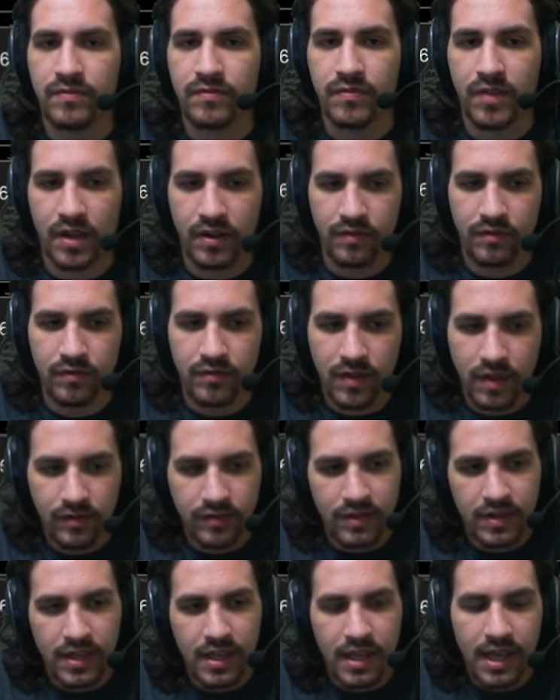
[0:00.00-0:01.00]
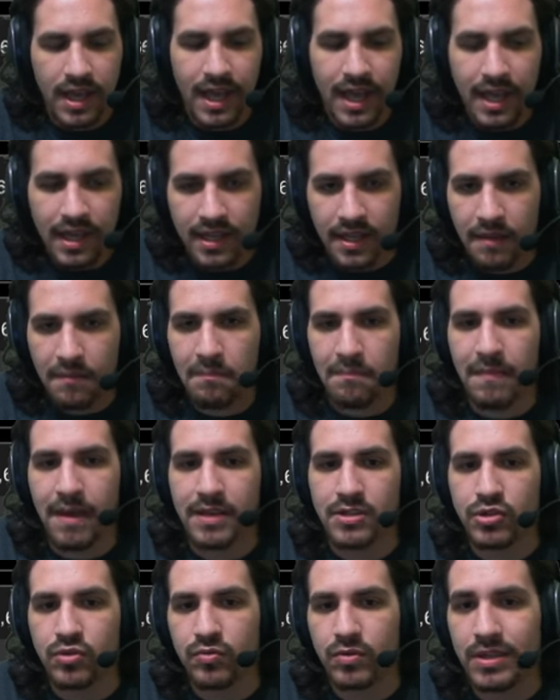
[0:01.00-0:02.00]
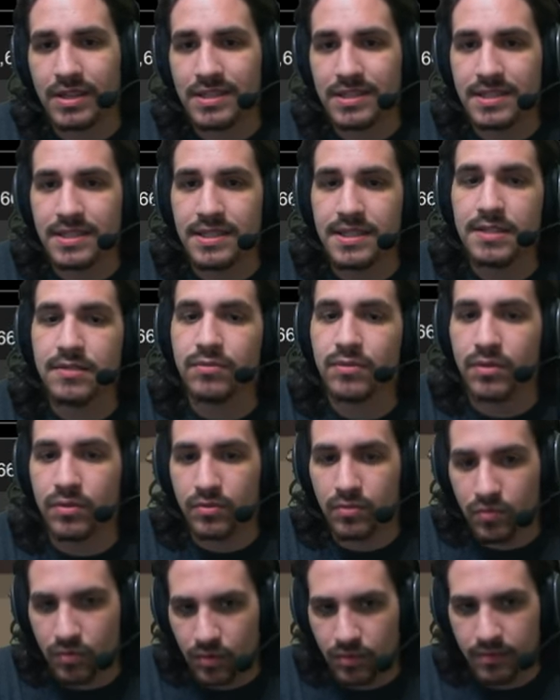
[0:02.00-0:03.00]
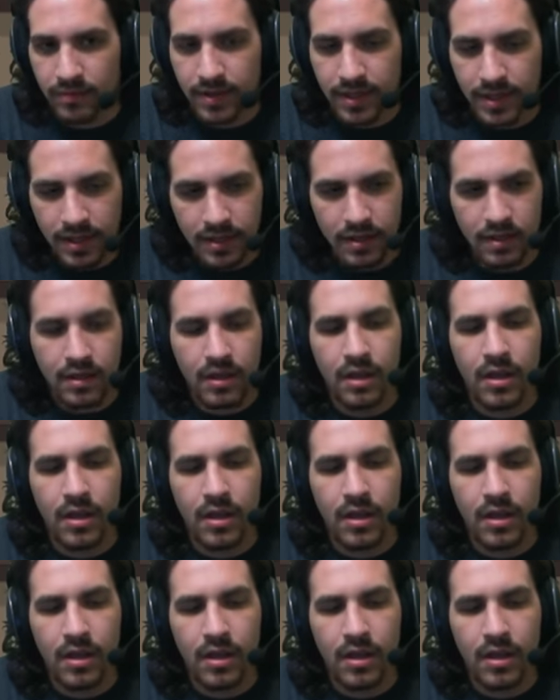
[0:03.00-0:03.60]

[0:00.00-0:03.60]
Unfluffy and get Metria's Secret Room Key.